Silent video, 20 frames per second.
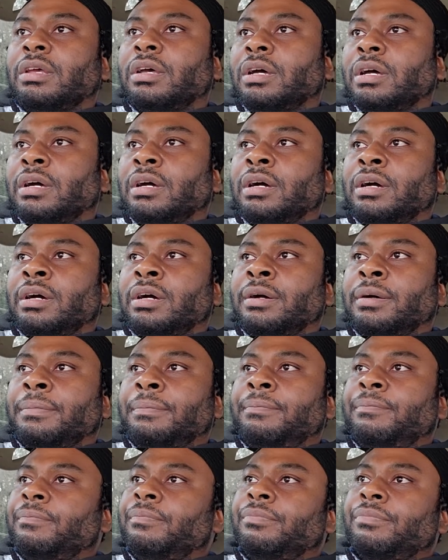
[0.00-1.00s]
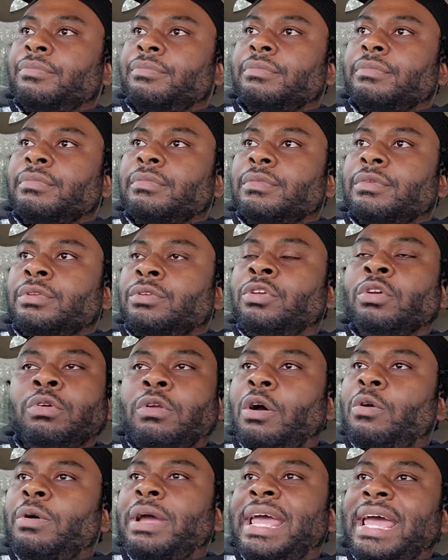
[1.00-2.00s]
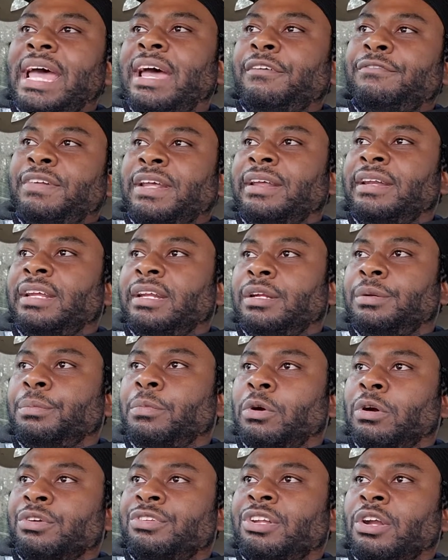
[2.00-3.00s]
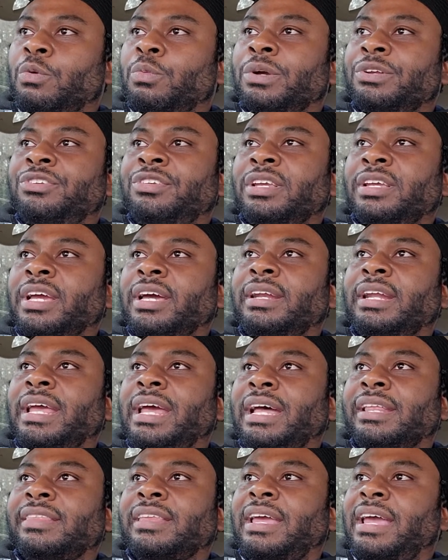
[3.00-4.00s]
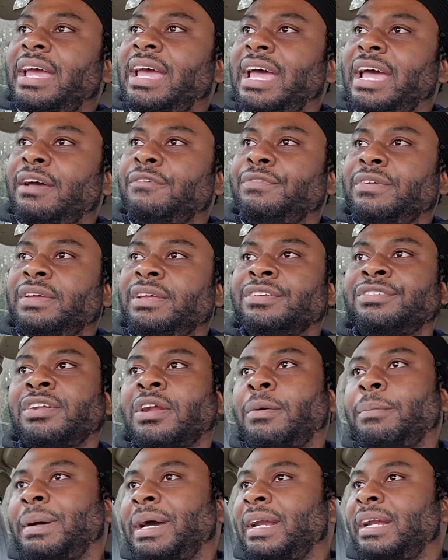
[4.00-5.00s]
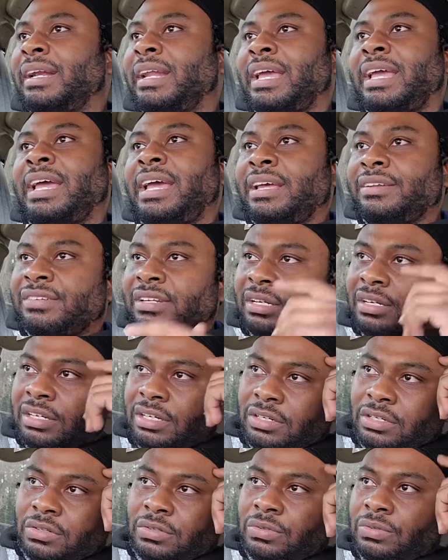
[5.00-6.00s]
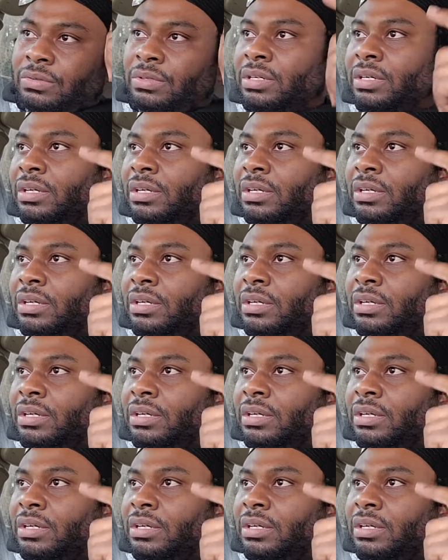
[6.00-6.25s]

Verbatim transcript: Um, you don't have that anymore. So what you're gonna have to have is somebody that has a little